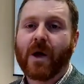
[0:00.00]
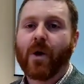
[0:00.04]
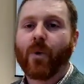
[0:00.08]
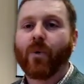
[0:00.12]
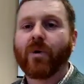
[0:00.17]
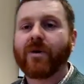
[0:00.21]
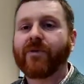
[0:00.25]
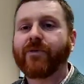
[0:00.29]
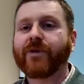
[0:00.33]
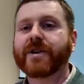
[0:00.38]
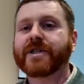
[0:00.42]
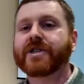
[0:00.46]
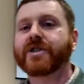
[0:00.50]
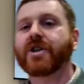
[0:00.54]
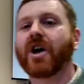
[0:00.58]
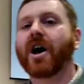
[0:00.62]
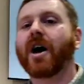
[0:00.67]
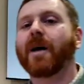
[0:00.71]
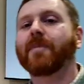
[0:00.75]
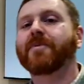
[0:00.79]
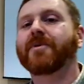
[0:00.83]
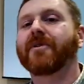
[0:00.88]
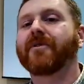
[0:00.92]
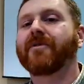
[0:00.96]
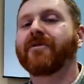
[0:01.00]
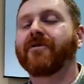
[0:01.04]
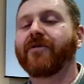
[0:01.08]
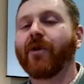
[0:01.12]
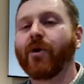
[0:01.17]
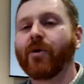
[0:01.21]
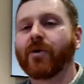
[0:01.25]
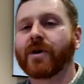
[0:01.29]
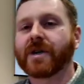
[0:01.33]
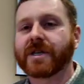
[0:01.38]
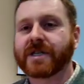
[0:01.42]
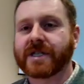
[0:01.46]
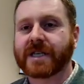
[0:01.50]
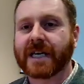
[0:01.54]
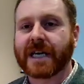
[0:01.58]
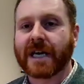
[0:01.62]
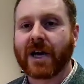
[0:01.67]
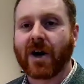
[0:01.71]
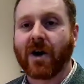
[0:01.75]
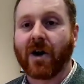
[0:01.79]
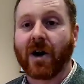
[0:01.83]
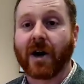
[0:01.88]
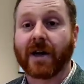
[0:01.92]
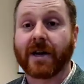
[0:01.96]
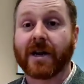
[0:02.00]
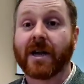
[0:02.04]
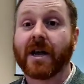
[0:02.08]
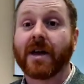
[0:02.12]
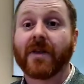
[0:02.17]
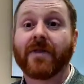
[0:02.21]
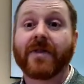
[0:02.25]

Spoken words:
What if we stopped focusing on